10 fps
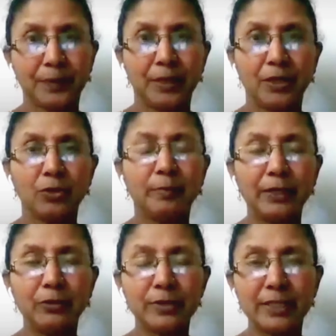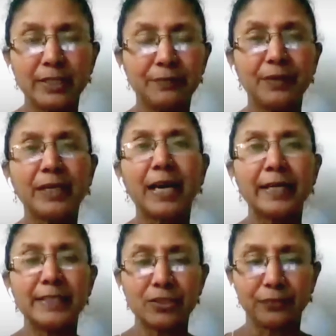you know, by using different
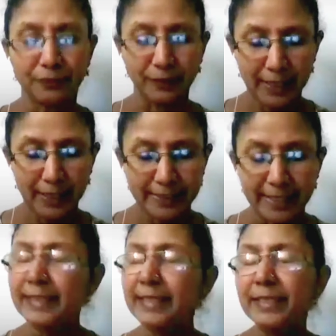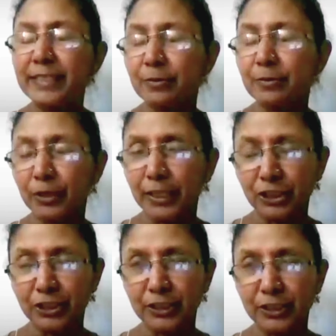kinds of sensory
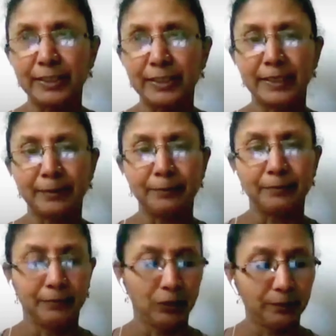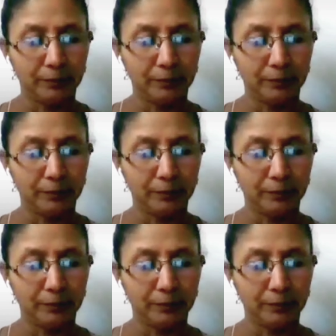stimulation, you know,